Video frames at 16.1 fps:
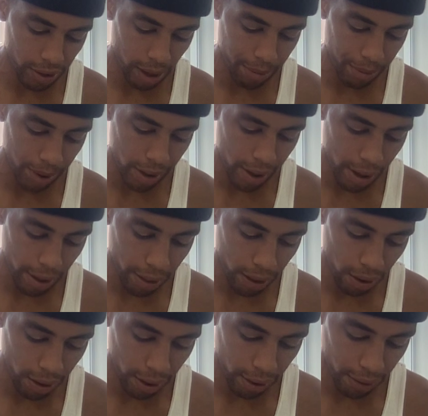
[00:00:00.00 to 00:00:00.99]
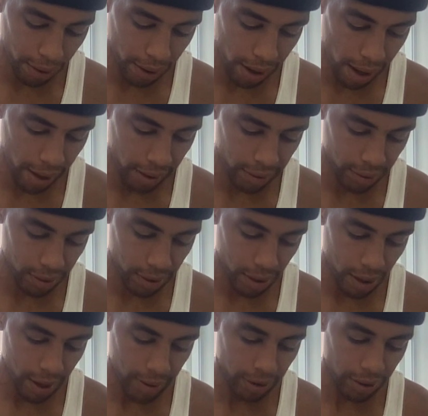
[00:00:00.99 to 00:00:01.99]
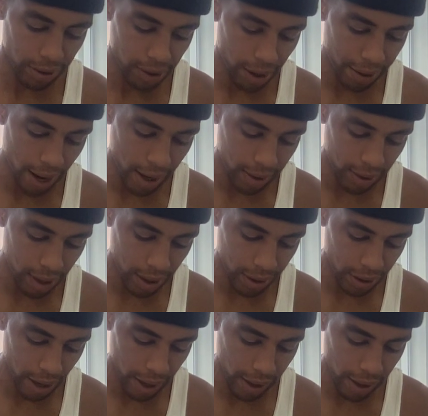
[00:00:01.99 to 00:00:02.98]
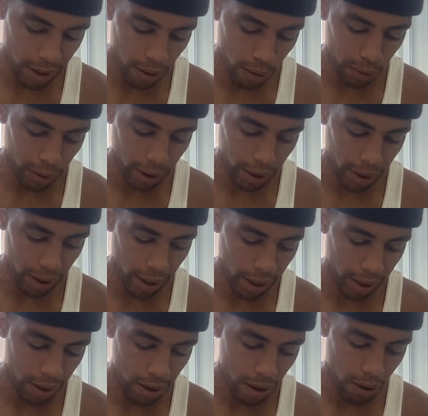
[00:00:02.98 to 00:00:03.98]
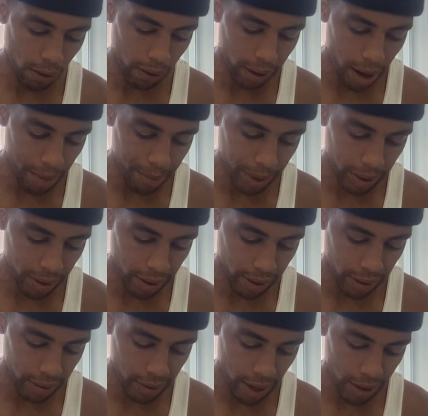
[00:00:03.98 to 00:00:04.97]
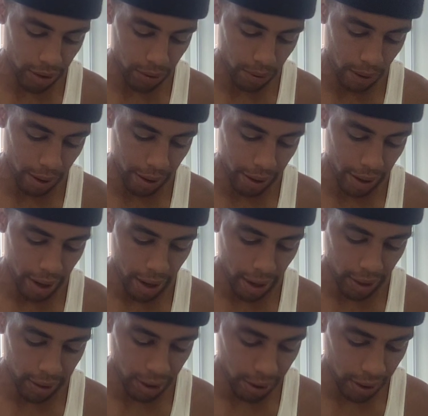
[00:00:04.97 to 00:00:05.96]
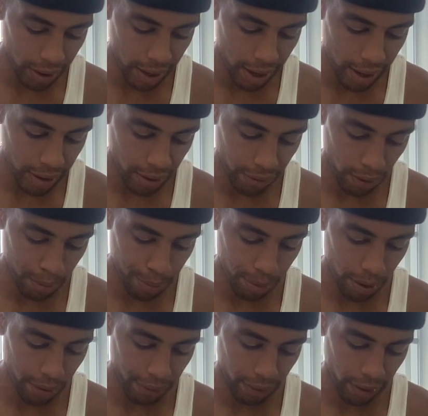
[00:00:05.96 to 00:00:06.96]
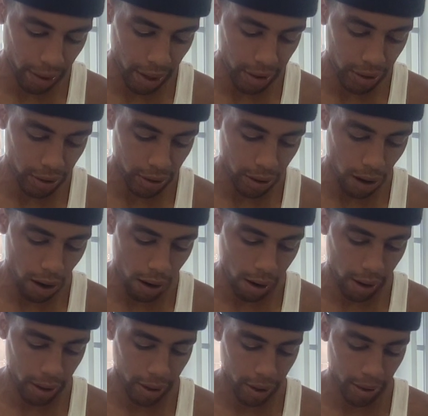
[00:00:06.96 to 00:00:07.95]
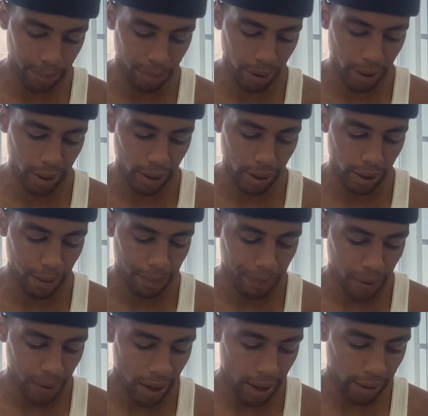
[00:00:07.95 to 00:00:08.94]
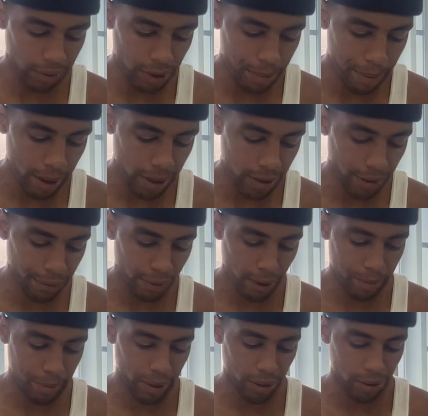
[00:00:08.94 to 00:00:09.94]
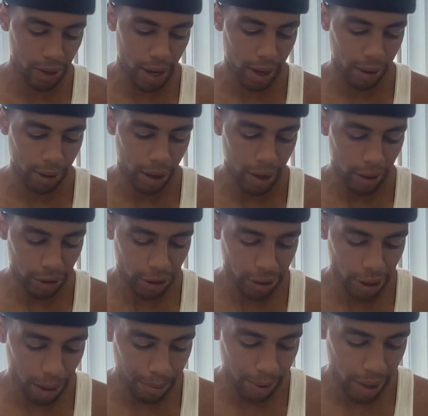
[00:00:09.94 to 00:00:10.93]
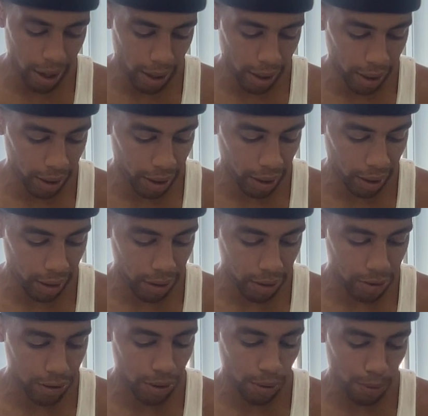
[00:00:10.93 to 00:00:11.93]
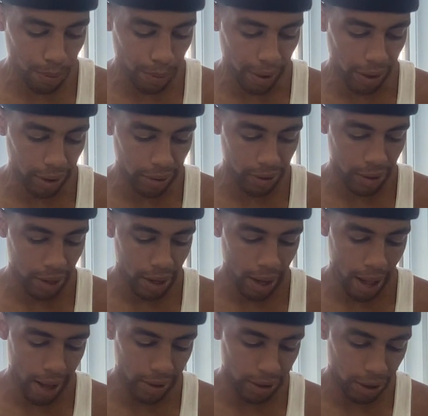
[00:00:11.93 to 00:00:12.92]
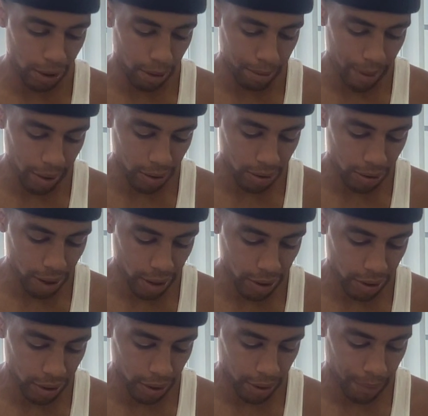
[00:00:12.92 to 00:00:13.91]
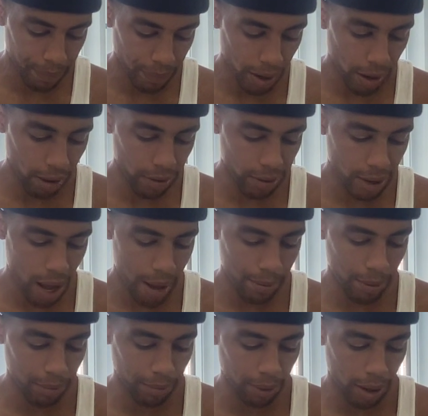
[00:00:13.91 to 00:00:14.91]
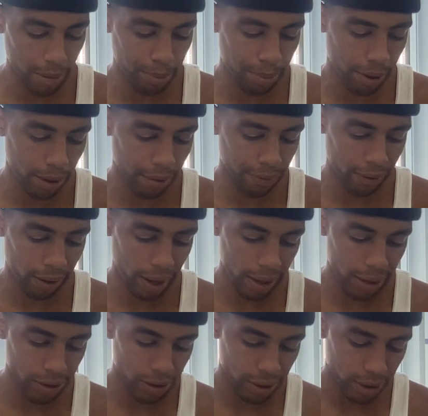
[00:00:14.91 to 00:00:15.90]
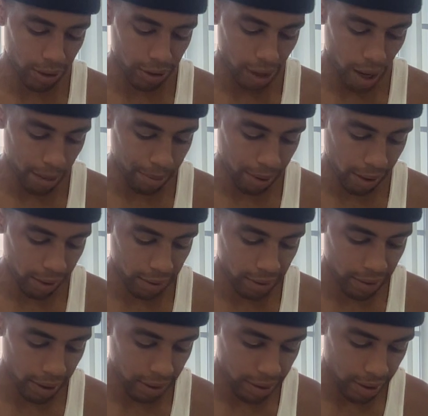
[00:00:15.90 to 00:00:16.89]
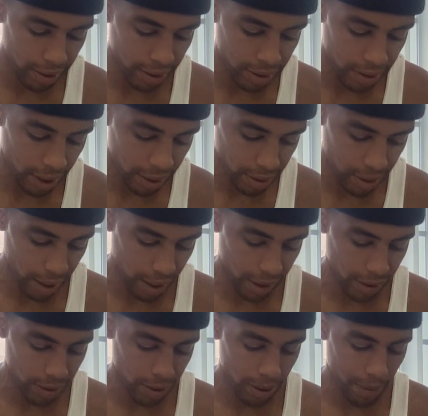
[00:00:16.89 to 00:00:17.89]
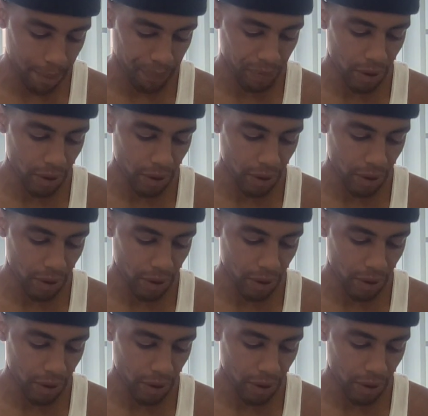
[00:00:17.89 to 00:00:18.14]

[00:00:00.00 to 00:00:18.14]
shall be 33 days. She shall not touch any holy thing or come into the sanctuary until the days of her purification are completed. If she bears a female child, she shall be unclean two weeks as in her menstruation. Her time of blood purification shall be 66 days.